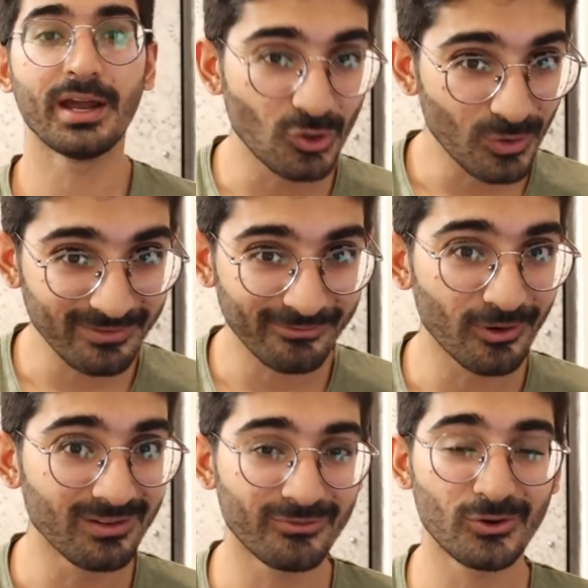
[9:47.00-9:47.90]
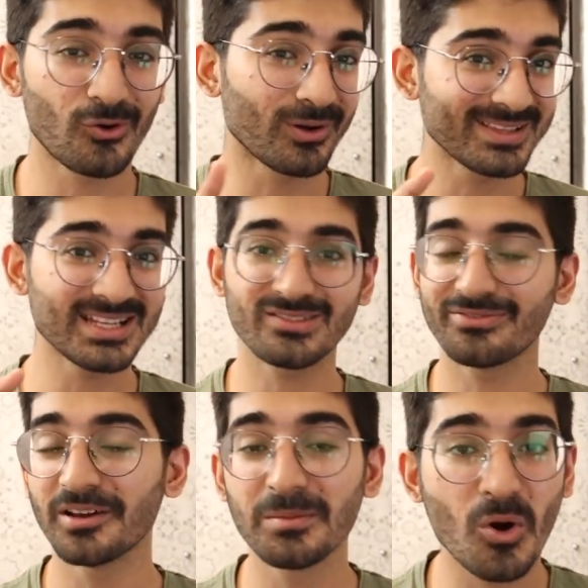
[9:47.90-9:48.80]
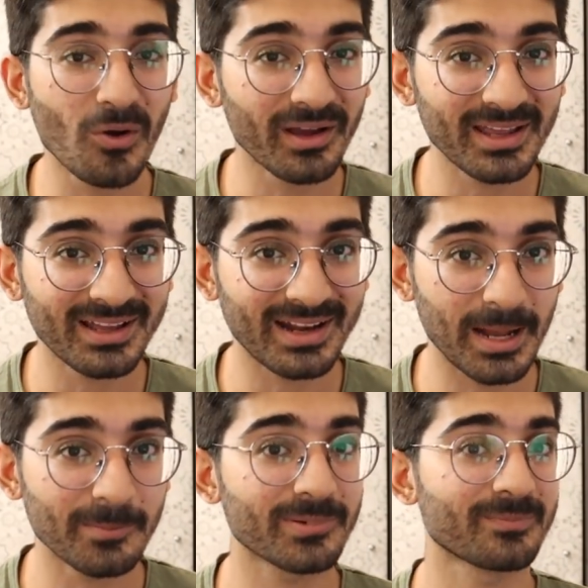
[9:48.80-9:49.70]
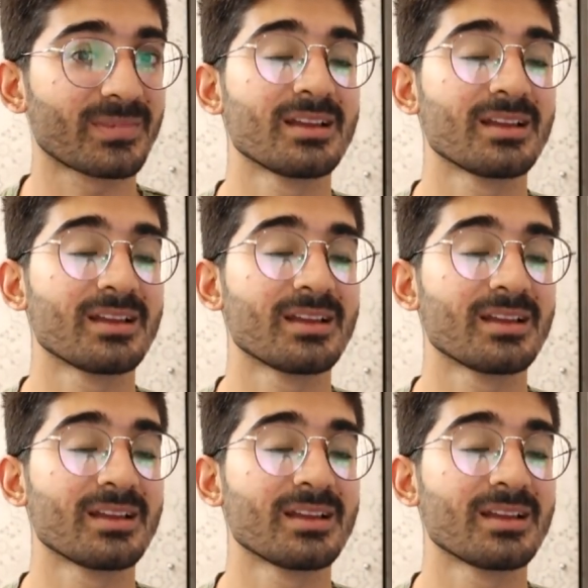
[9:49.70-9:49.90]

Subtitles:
Don't fall for all these fear mongering crap.